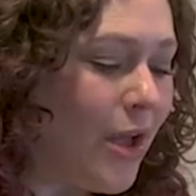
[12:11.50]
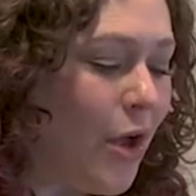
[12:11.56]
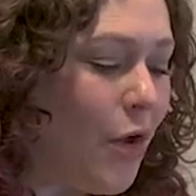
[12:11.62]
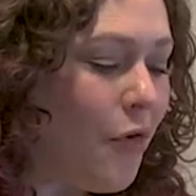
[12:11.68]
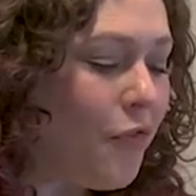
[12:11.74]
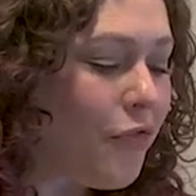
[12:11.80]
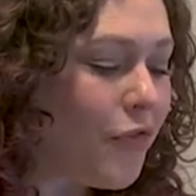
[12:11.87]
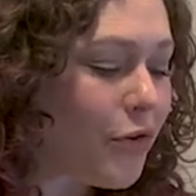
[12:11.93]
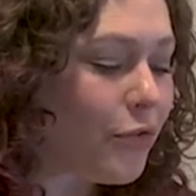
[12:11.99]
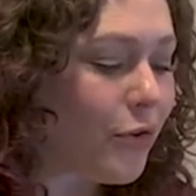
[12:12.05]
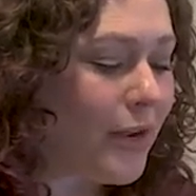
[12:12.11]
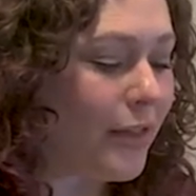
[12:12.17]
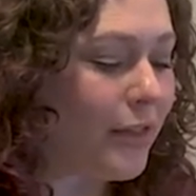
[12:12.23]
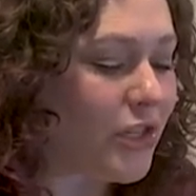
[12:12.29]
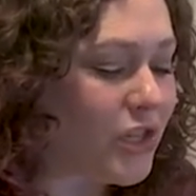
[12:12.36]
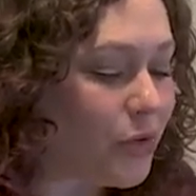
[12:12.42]
further
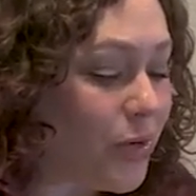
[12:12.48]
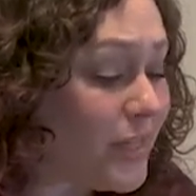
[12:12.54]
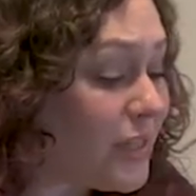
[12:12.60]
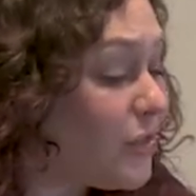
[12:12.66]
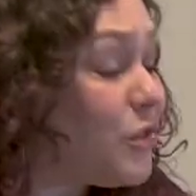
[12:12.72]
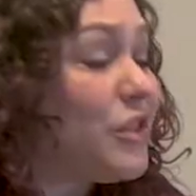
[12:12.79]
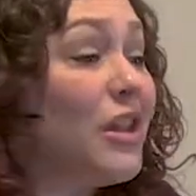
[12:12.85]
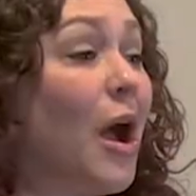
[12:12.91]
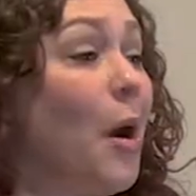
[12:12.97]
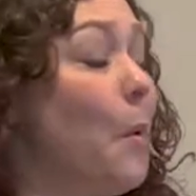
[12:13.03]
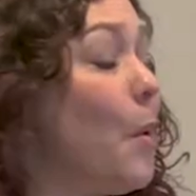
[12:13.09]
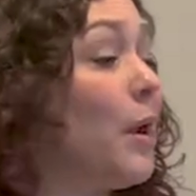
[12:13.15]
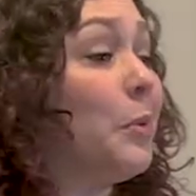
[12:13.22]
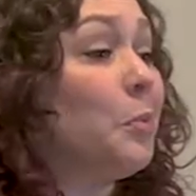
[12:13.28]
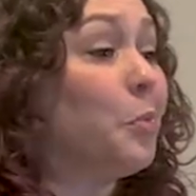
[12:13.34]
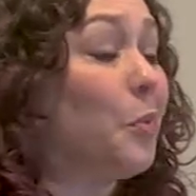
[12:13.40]
illustrates there's not
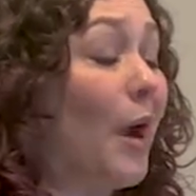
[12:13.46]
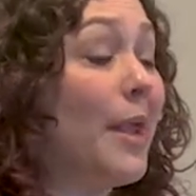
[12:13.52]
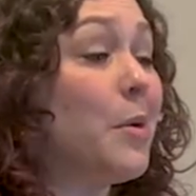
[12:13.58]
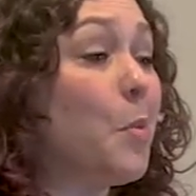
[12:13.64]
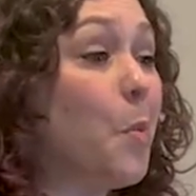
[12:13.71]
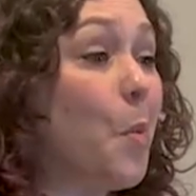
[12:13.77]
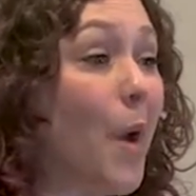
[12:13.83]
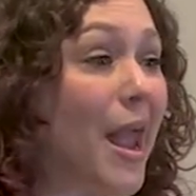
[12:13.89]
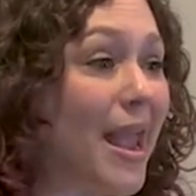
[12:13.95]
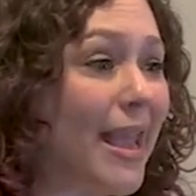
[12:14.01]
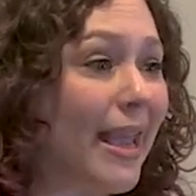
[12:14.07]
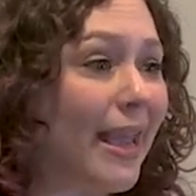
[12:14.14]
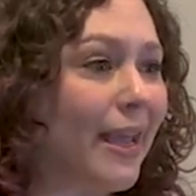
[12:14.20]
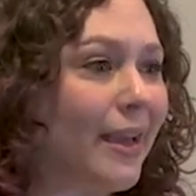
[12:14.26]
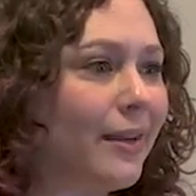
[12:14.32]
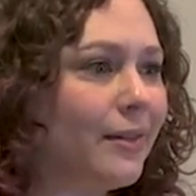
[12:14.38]
one right
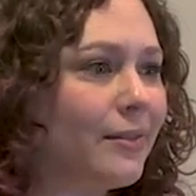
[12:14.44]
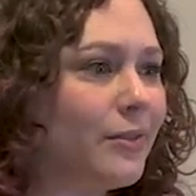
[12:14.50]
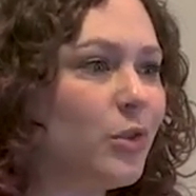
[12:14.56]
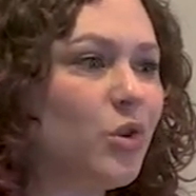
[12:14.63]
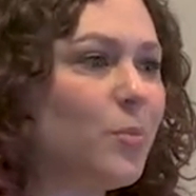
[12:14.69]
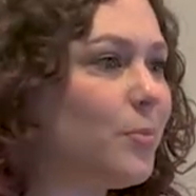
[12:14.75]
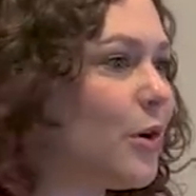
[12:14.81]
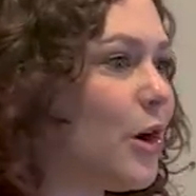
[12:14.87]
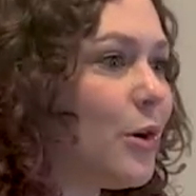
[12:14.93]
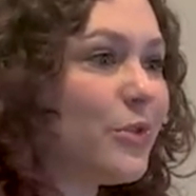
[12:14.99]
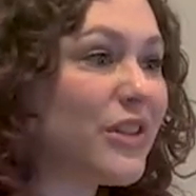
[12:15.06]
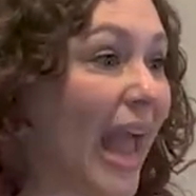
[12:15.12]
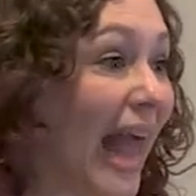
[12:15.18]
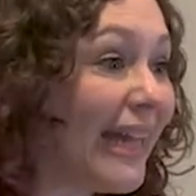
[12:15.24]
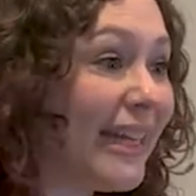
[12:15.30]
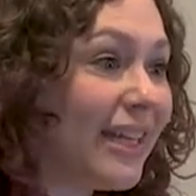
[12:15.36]
way to approach
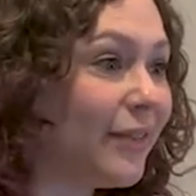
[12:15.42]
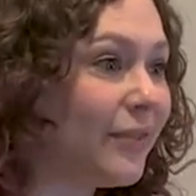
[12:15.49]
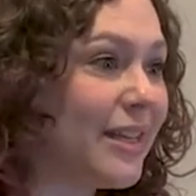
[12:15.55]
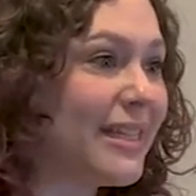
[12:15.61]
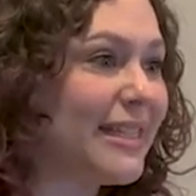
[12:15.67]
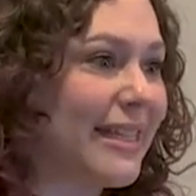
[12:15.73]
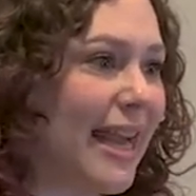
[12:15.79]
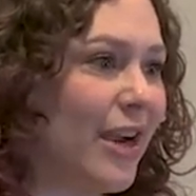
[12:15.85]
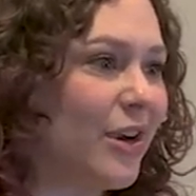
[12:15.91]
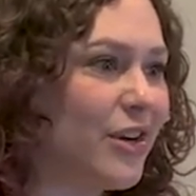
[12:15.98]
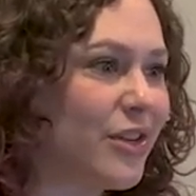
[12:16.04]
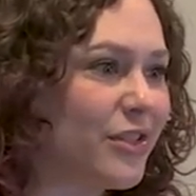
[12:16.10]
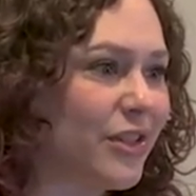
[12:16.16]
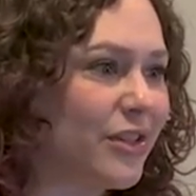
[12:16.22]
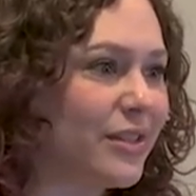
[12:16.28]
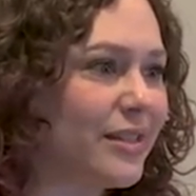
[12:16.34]
any of these
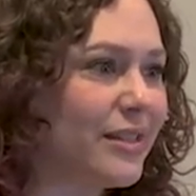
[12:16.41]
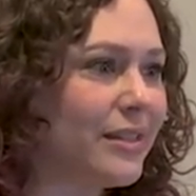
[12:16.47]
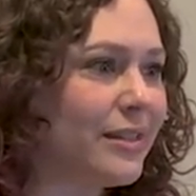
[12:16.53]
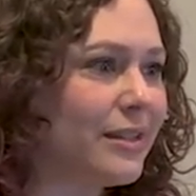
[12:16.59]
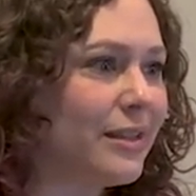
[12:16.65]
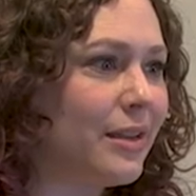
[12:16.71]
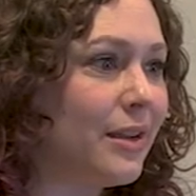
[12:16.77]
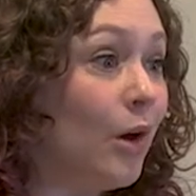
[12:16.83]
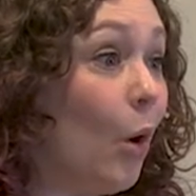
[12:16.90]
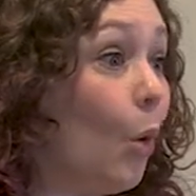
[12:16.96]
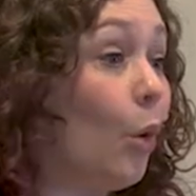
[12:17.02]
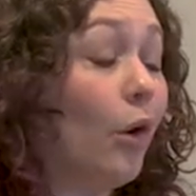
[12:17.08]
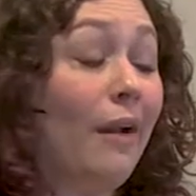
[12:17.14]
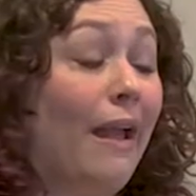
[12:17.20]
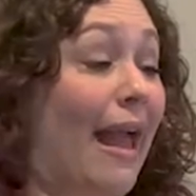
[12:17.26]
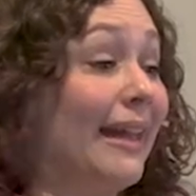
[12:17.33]
characters
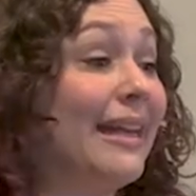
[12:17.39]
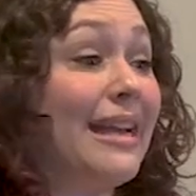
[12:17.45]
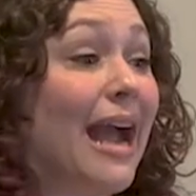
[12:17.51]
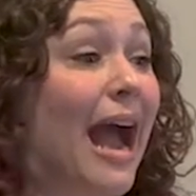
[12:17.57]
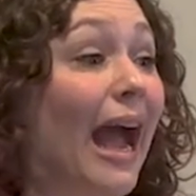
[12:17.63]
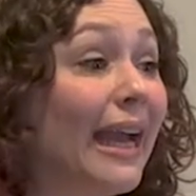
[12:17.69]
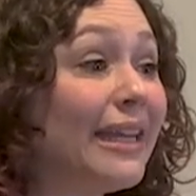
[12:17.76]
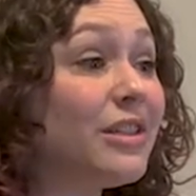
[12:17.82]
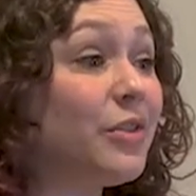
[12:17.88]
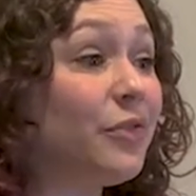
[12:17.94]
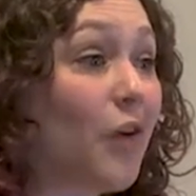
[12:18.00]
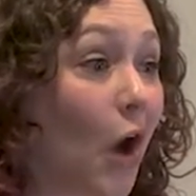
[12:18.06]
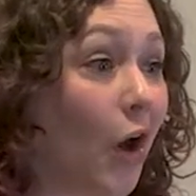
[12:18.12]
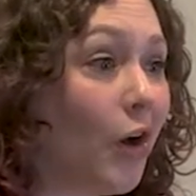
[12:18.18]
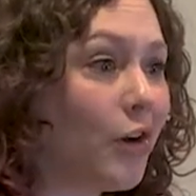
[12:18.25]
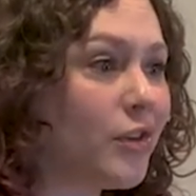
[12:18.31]
or any kind of
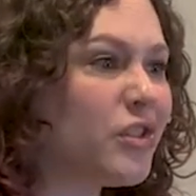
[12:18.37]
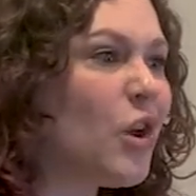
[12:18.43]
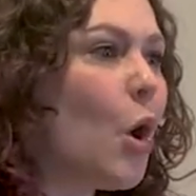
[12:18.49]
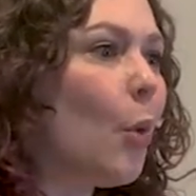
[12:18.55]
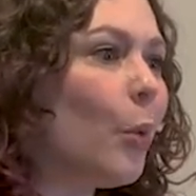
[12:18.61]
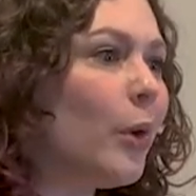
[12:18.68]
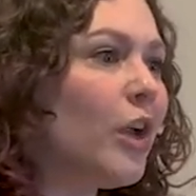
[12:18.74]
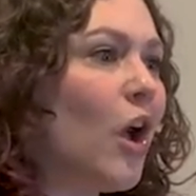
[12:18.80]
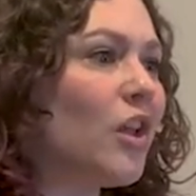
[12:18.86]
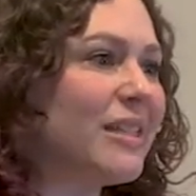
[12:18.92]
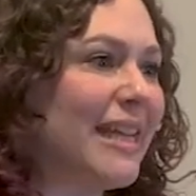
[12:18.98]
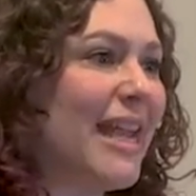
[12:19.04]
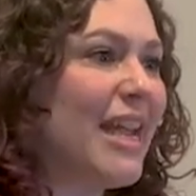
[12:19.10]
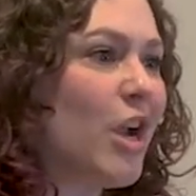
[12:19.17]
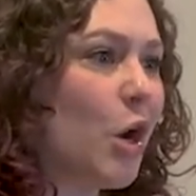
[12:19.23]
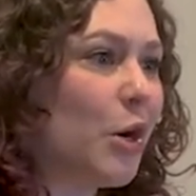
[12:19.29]
art. We all
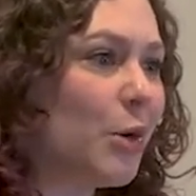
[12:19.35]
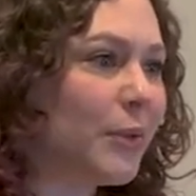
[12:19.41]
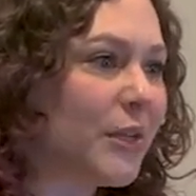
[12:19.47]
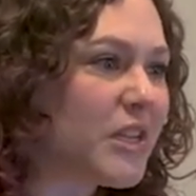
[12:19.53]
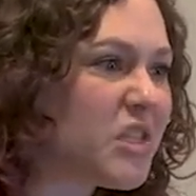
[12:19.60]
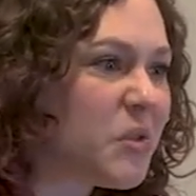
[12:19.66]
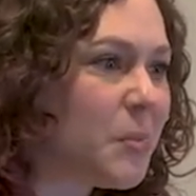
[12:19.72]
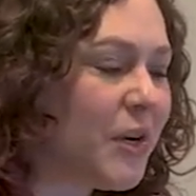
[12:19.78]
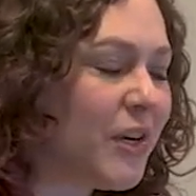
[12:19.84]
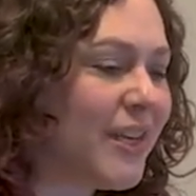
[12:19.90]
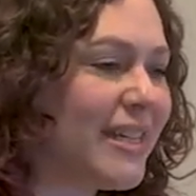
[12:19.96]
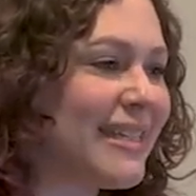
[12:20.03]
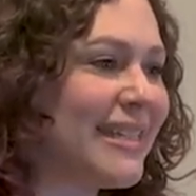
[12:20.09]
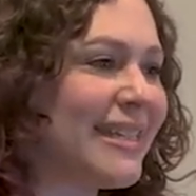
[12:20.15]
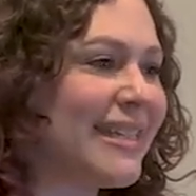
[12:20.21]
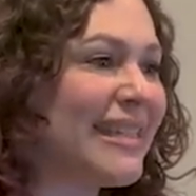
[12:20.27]
take our own
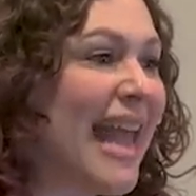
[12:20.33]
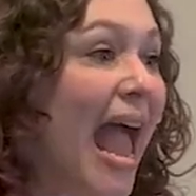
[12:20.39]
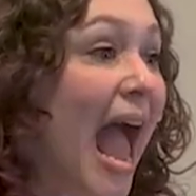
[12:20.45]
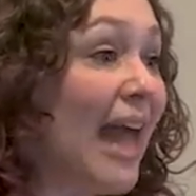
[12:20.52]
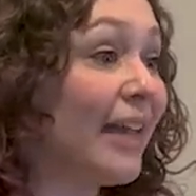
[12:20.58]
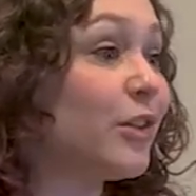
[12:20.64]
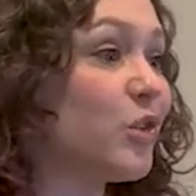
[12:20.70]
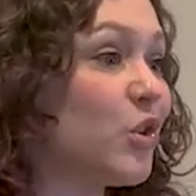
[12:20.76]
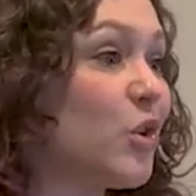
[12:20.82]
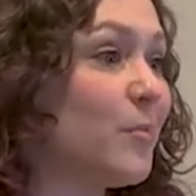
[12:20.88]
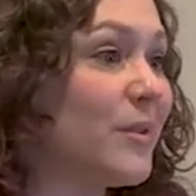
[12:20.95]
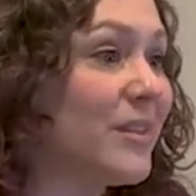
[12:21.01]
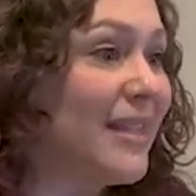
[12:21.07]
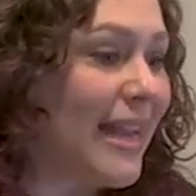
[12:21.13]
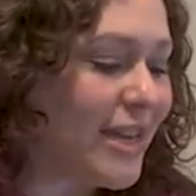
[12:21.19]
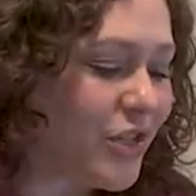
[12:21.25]
experiences and
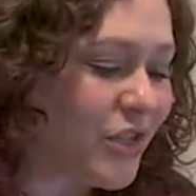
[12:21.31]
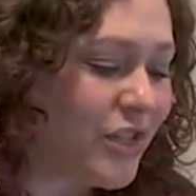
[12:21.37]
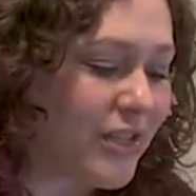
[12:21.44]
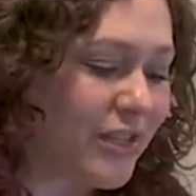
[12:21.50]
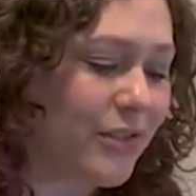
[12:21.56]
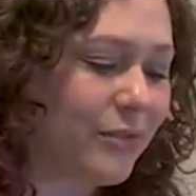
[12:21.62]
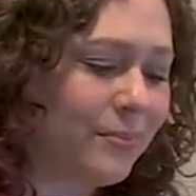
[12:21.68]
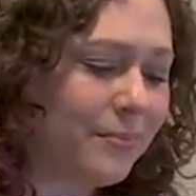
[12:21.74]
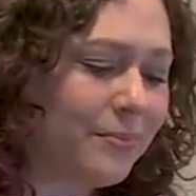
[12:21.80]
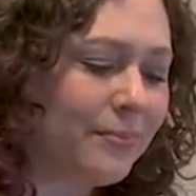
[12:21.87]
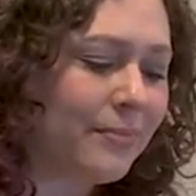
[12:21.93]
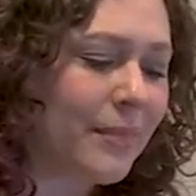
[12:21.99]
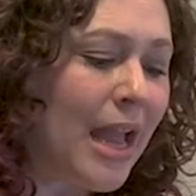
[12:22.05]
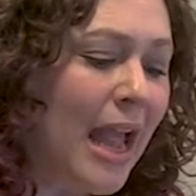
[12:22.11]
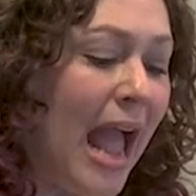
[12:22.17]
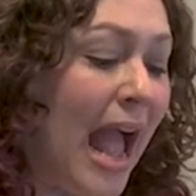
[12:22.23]
interpretations,
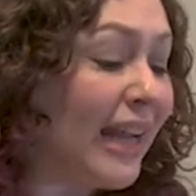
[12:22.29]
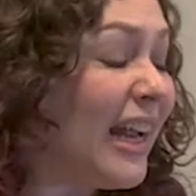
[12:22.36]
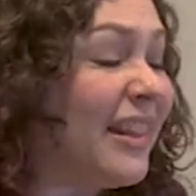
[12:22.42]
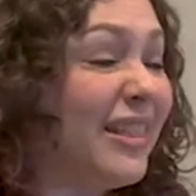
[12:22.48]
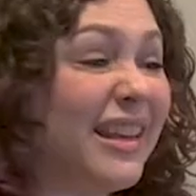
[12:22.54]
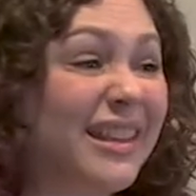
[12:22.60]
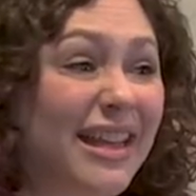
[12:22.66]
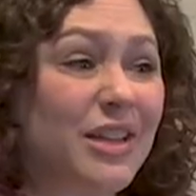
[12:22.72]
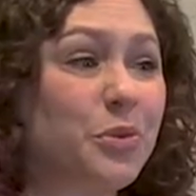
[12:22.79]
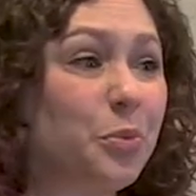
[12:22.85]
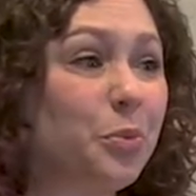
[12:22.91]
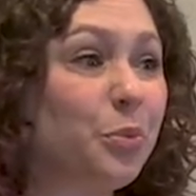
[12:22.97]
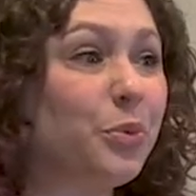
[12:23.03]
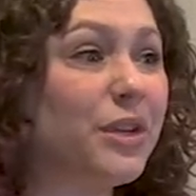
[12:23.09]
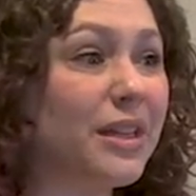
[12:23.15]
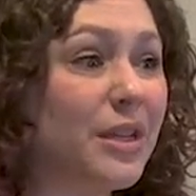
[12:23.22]
and I think that's
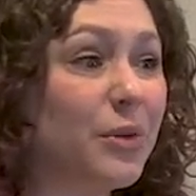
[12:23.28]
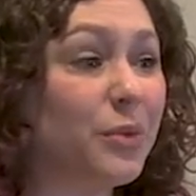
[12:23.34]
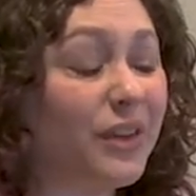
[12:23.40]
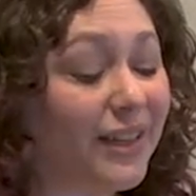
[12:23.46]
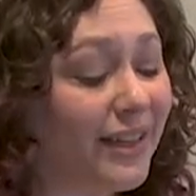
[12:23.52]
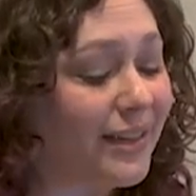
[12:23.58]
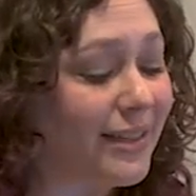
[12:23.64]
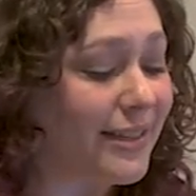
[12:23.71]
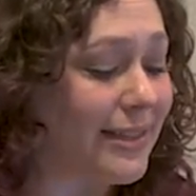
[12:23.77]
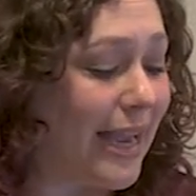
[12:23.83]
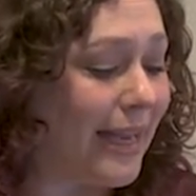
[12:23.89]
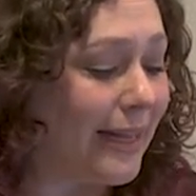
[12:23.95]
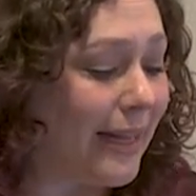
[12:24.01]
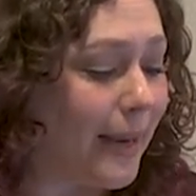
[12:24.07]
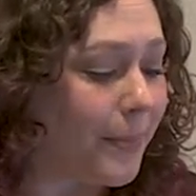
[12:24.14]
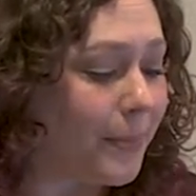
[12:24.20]
really, really exciting.